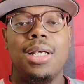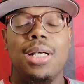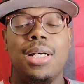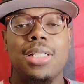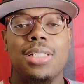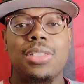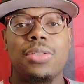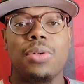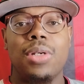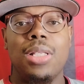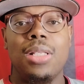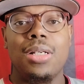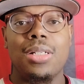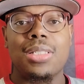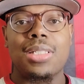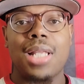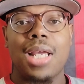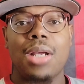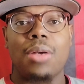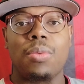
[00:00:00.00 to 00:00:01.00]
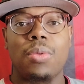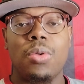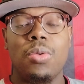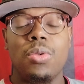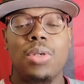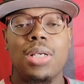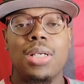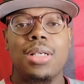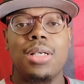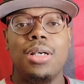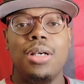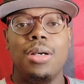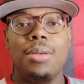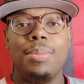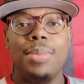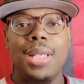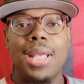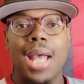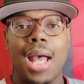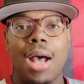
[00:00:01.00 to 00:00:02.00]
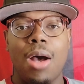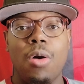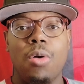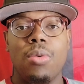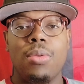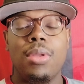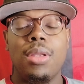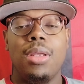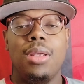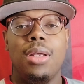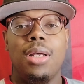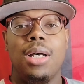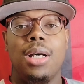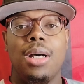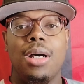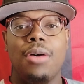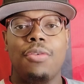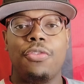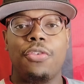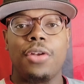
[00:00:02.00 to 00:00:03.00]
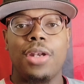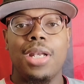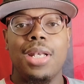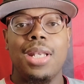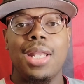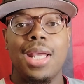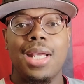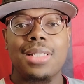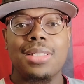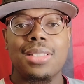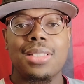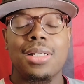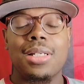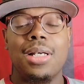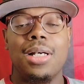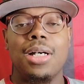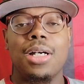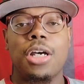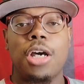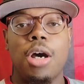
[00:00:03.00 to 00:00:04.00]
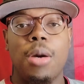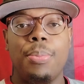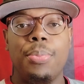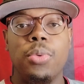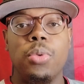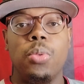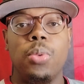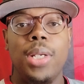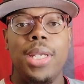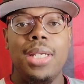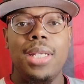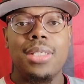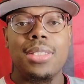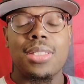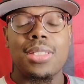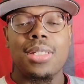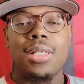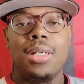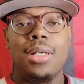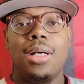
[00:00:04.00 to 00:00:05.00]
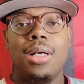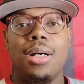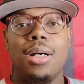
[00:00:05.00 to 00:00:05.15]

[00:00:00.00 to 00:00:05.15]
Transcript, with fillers: Uh, so it looks like Ruke could be out uh, for the next a uh, couple weeks,